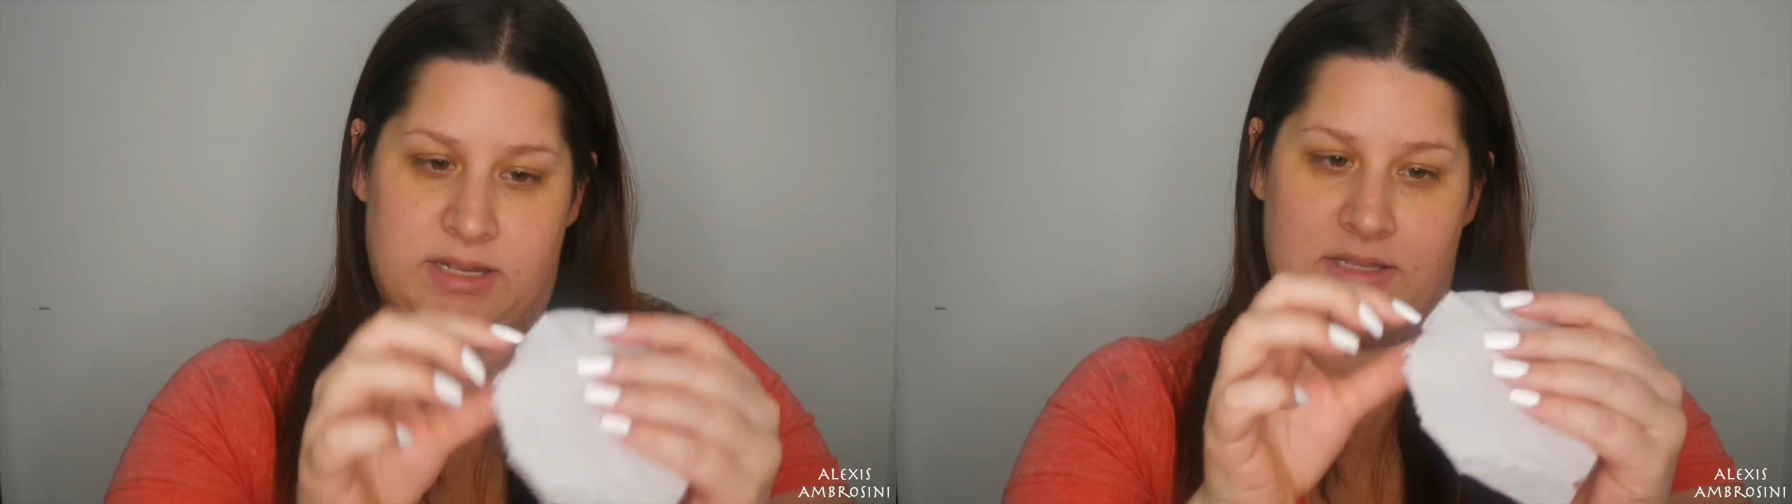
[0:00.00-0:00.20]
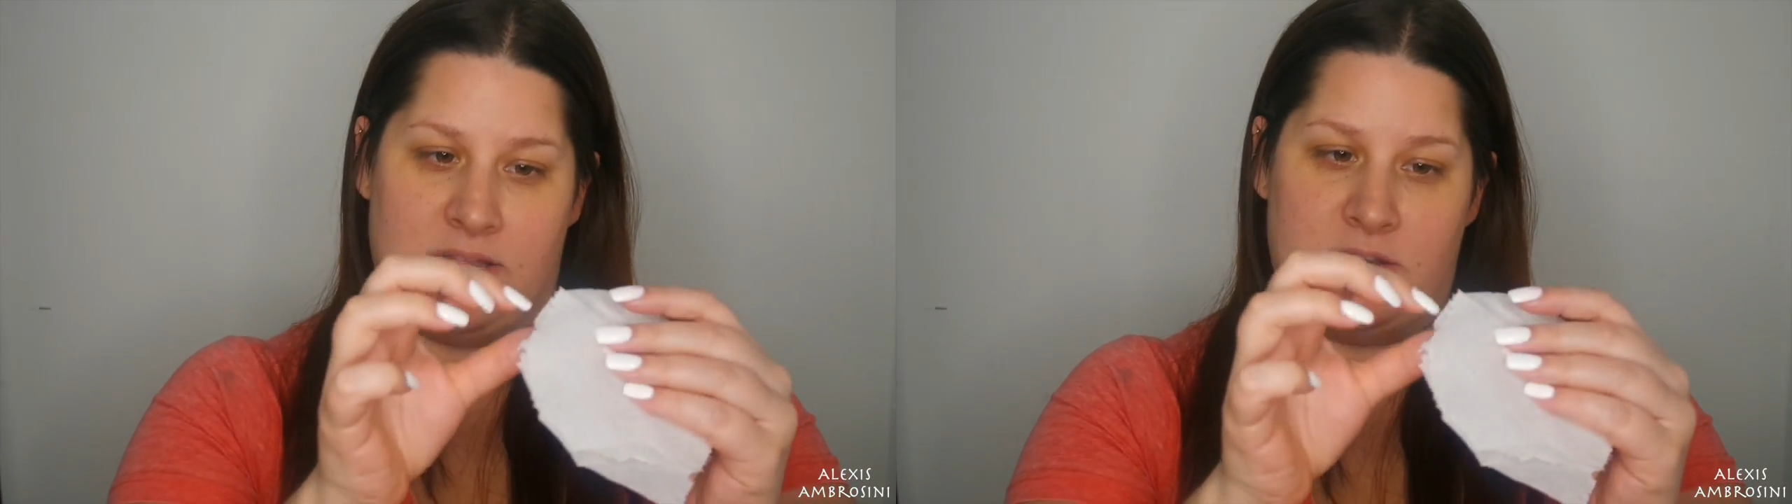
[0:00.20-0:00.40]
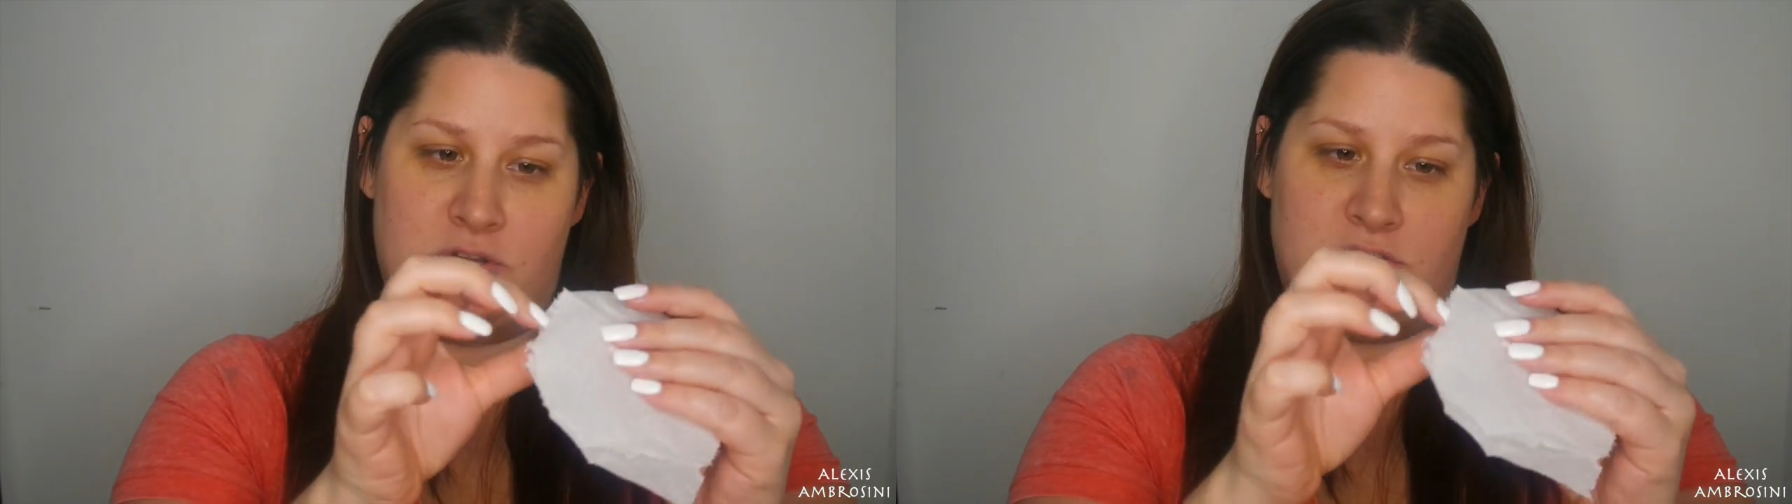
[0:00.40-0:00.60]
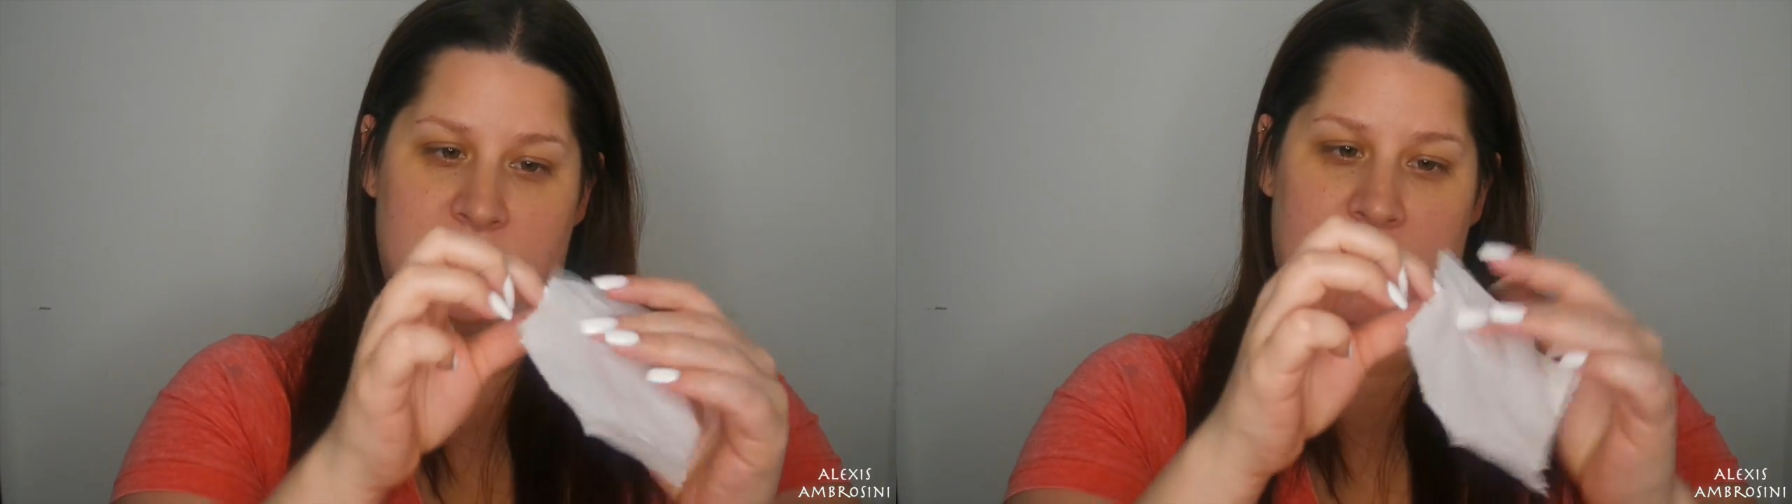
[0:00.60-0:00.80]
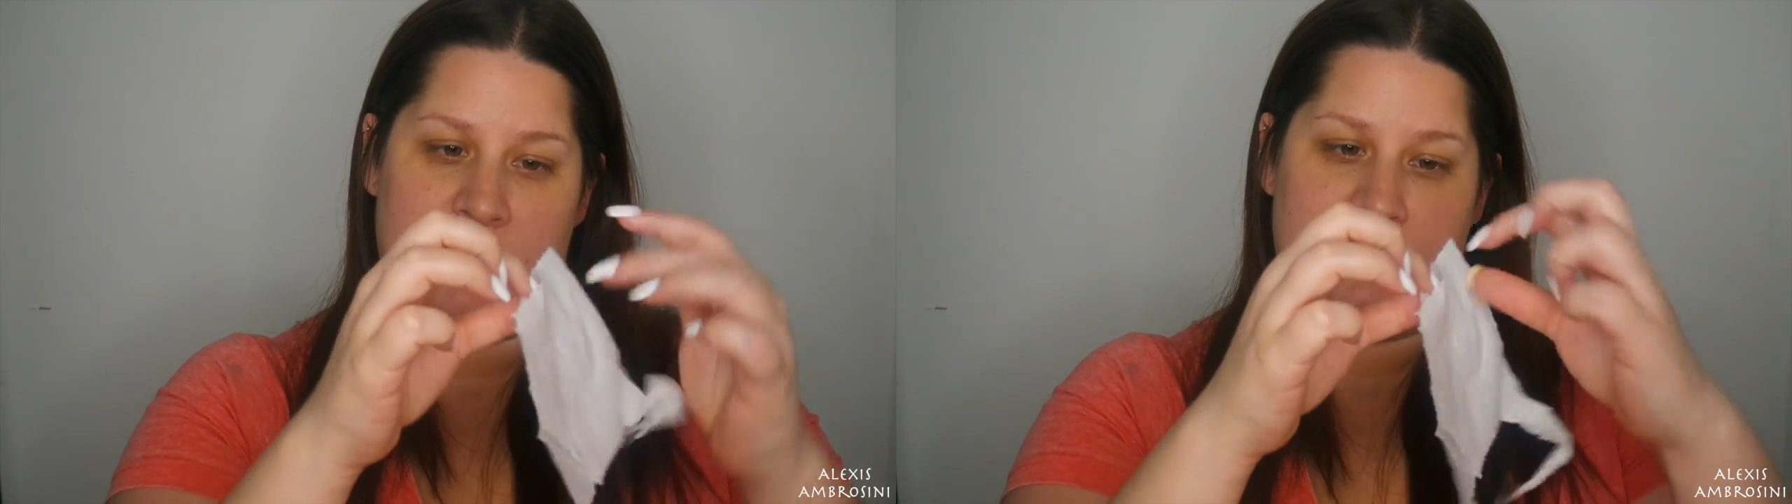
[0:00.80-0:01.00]
and then you
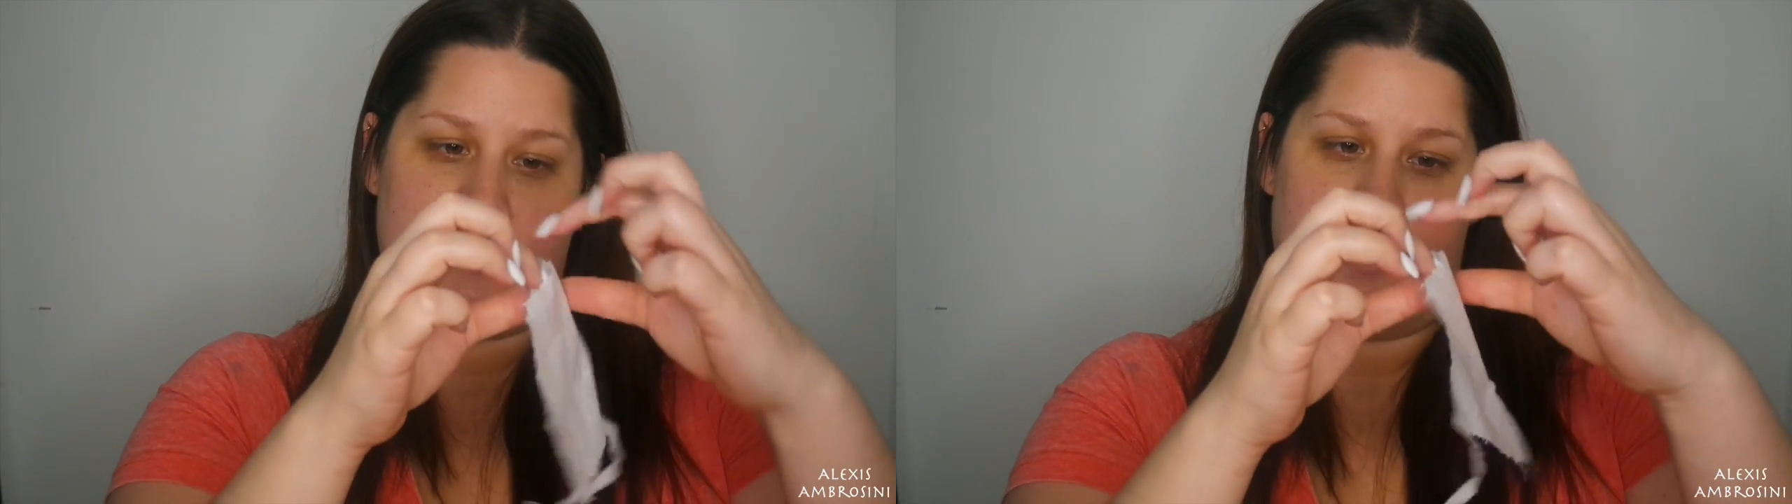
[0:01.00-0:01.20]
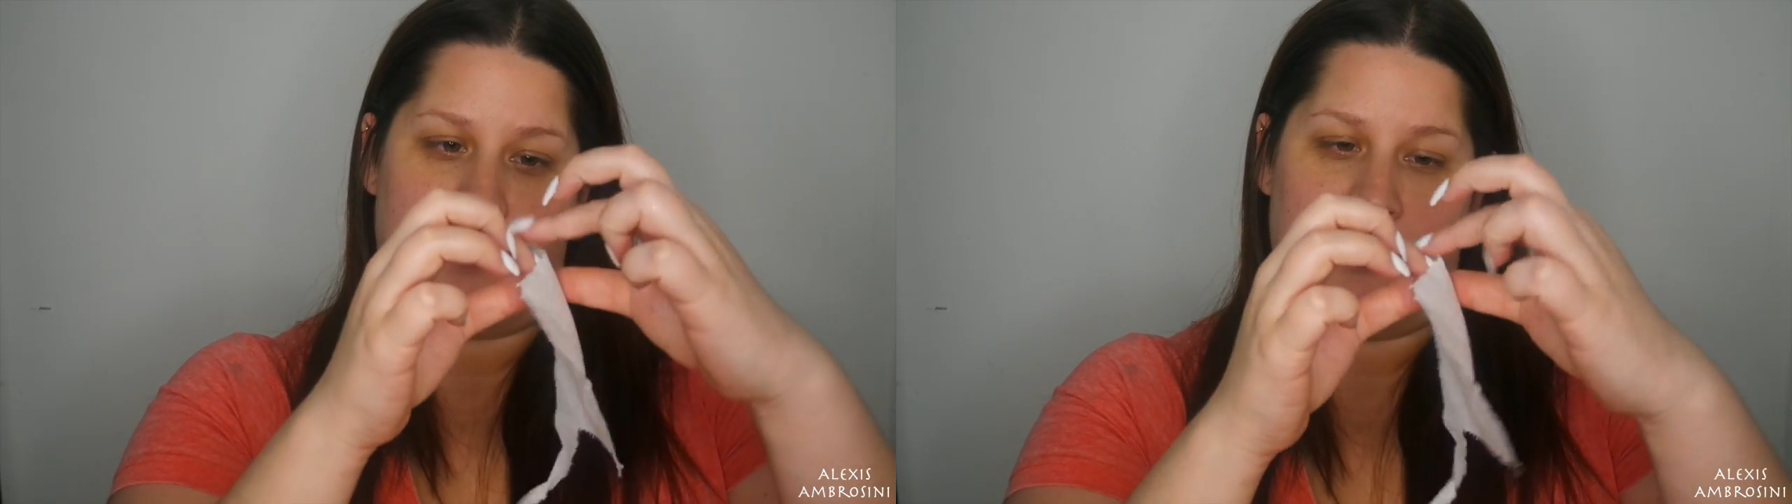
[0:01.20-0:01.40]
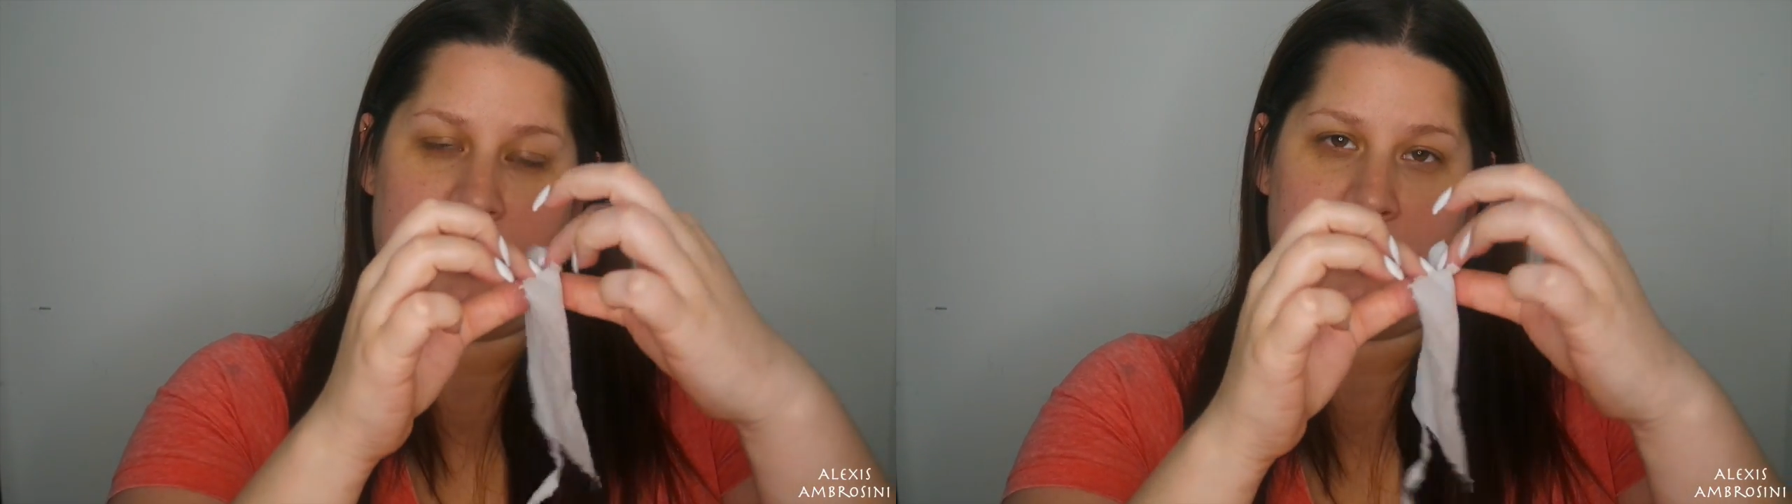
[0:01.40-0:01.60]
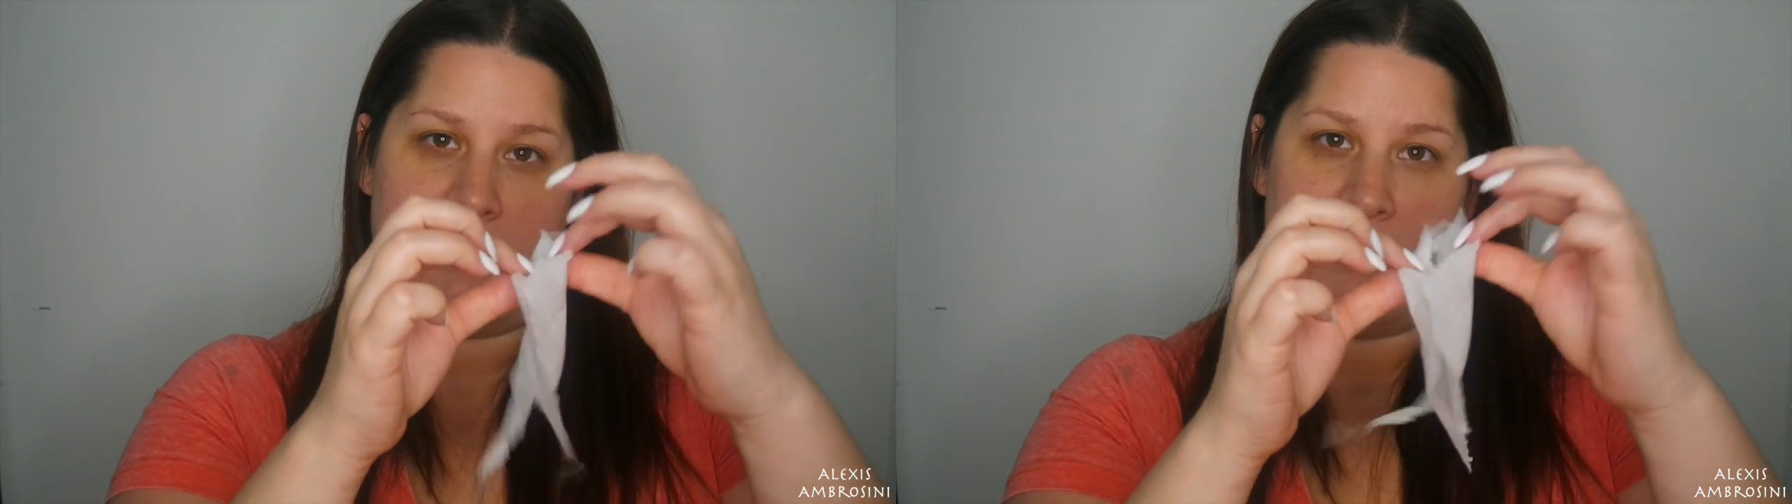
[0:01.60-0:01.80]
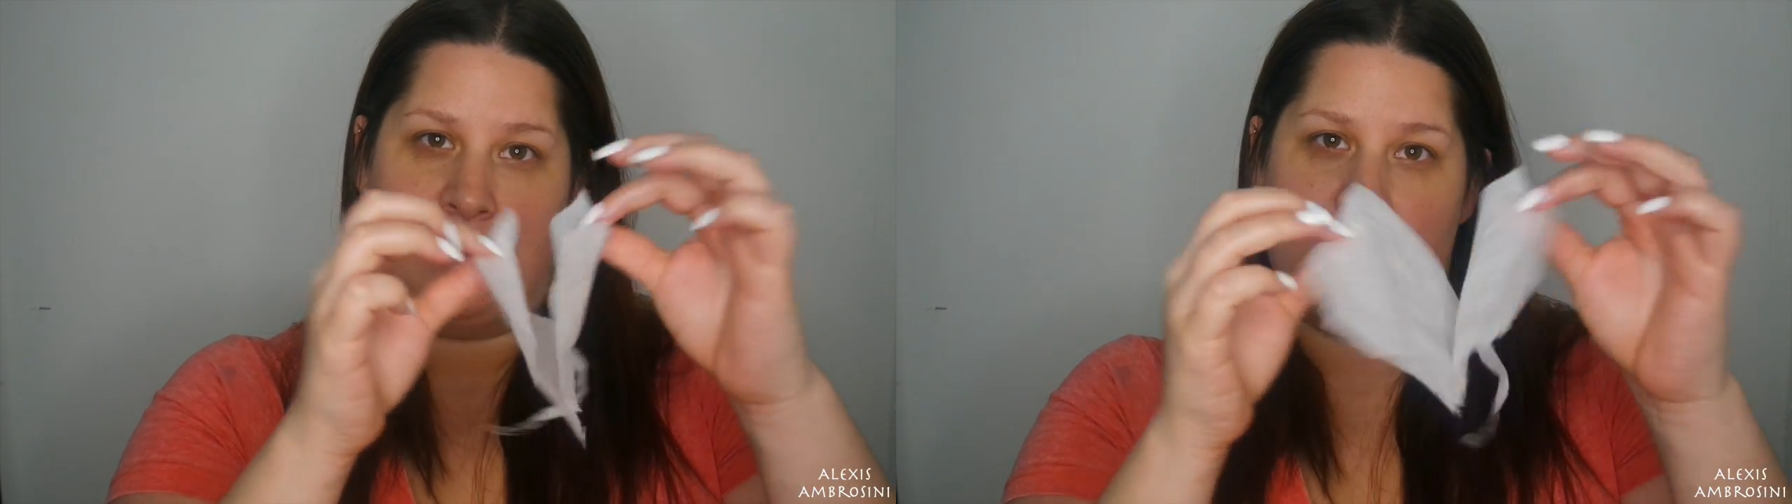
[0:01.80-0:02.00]
just kind of
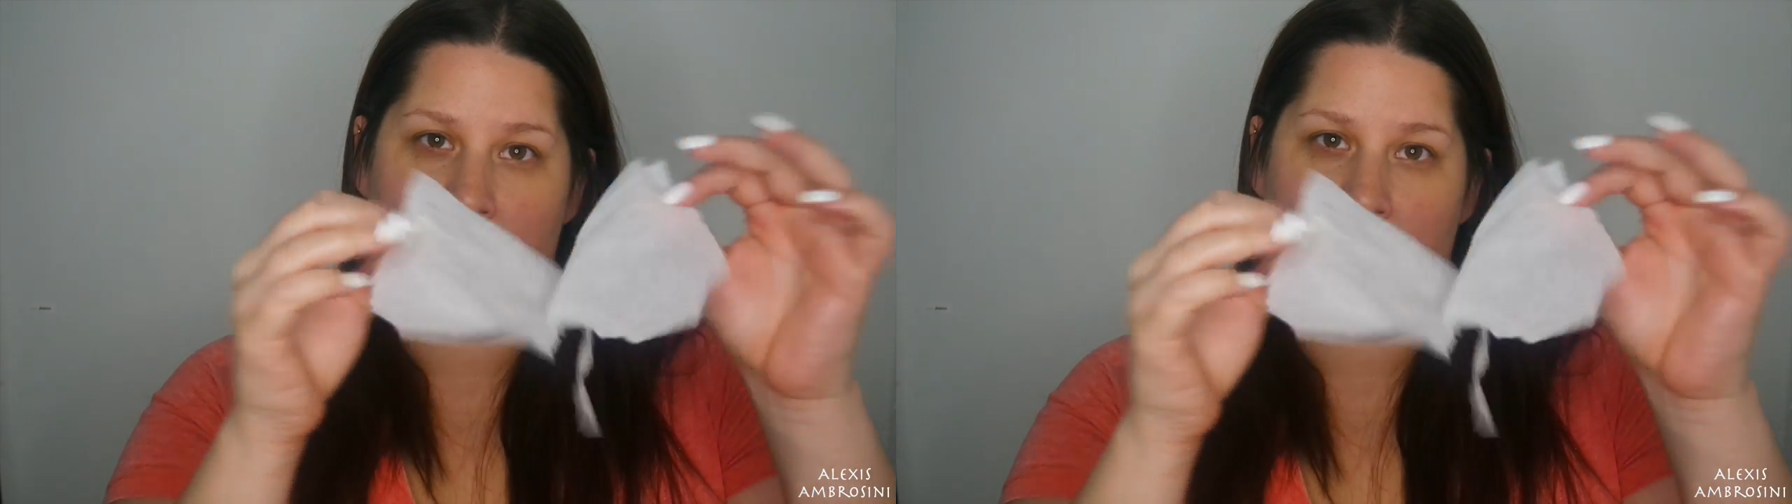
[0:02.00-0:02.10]
separate